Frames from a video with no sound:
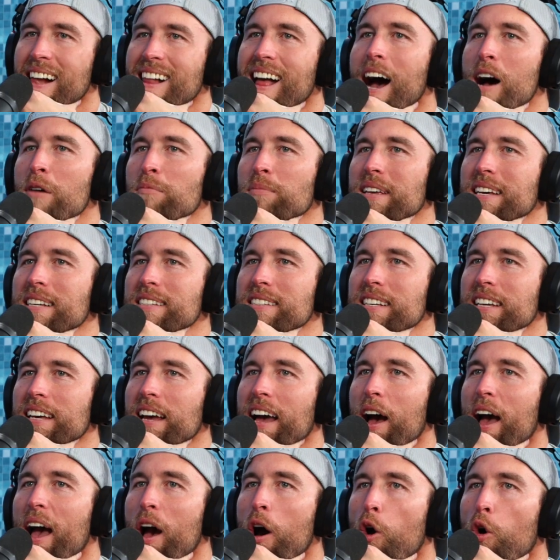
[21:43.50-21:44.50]
I'm guessing
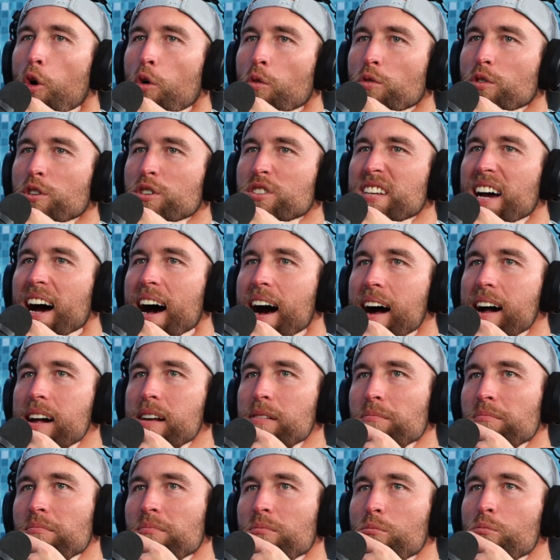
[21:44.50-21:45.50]
over
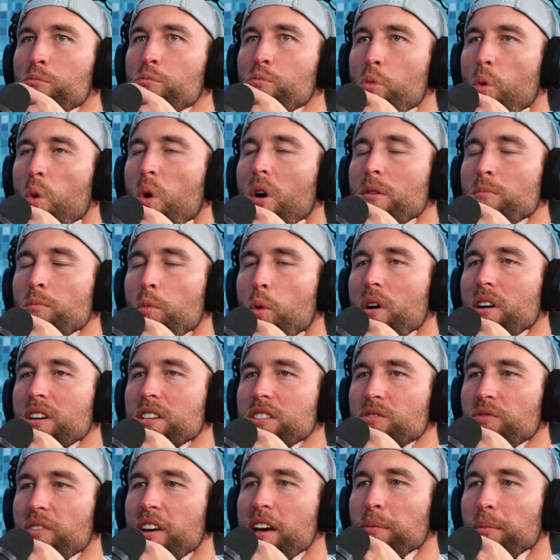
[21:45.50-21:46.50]
time, more and more
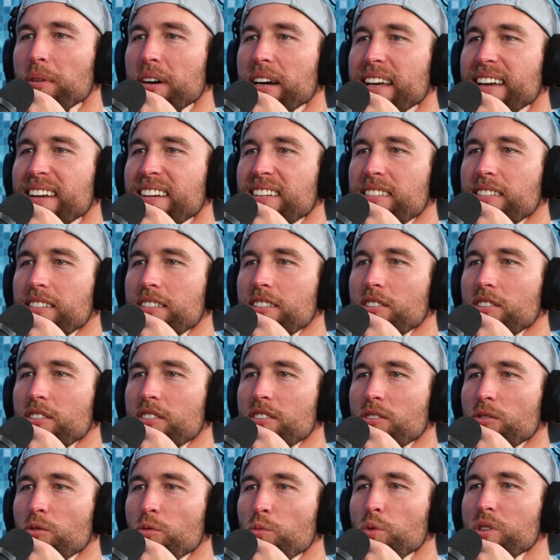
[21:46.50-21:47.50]
his family
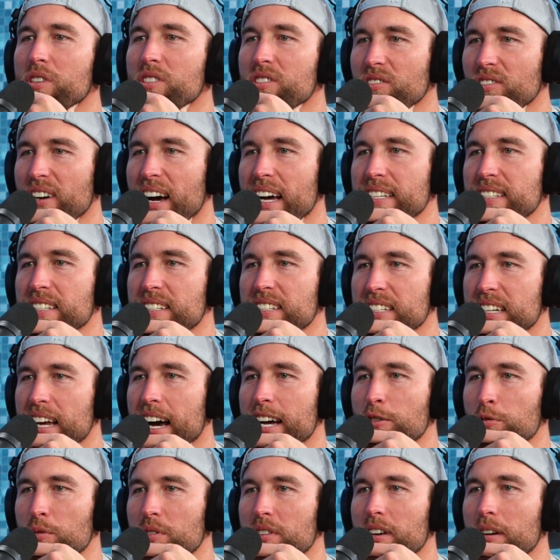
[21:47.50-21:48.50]
was less in
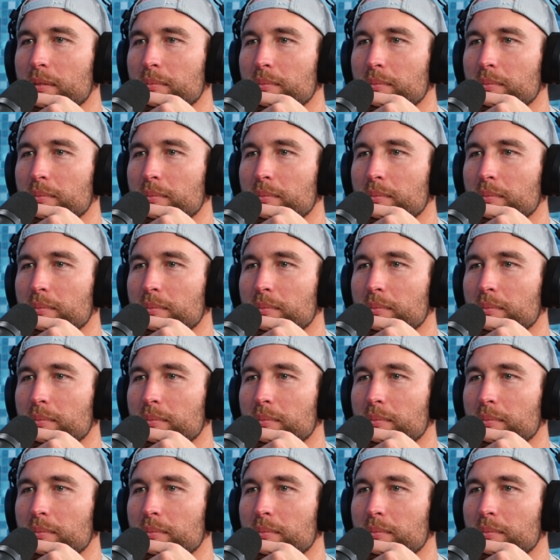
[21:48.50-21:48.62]
touch with him.